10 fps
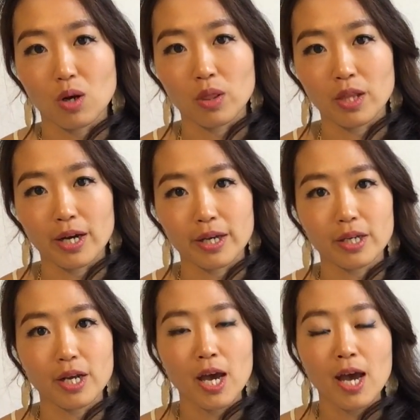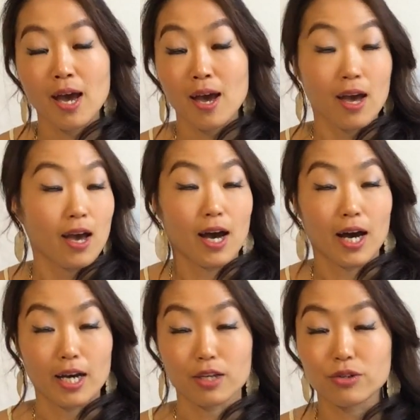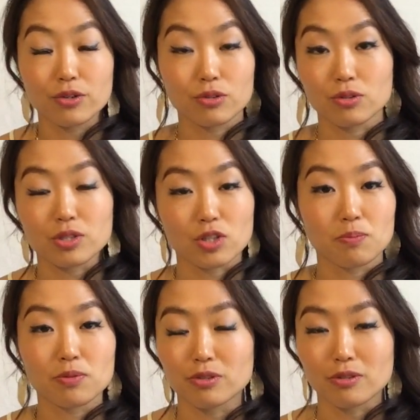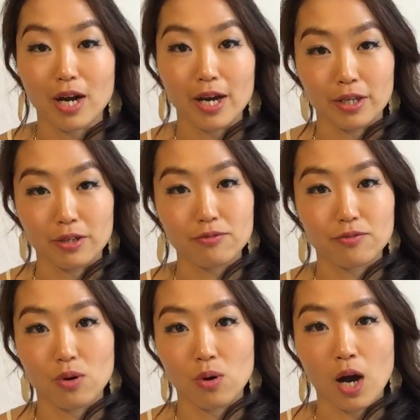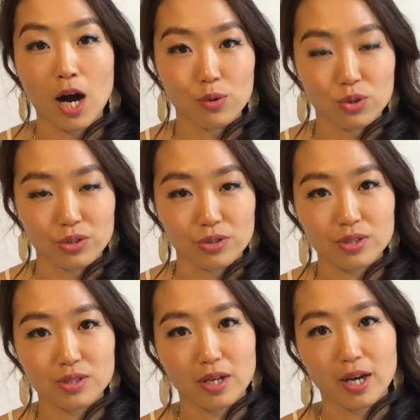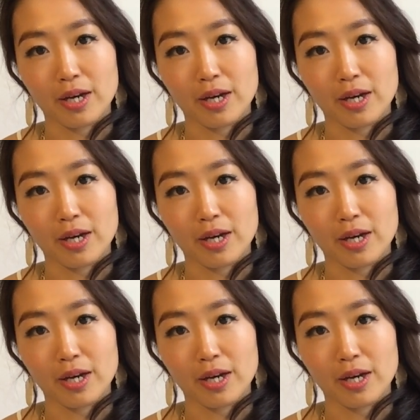online, I couldn't stop crying for hours.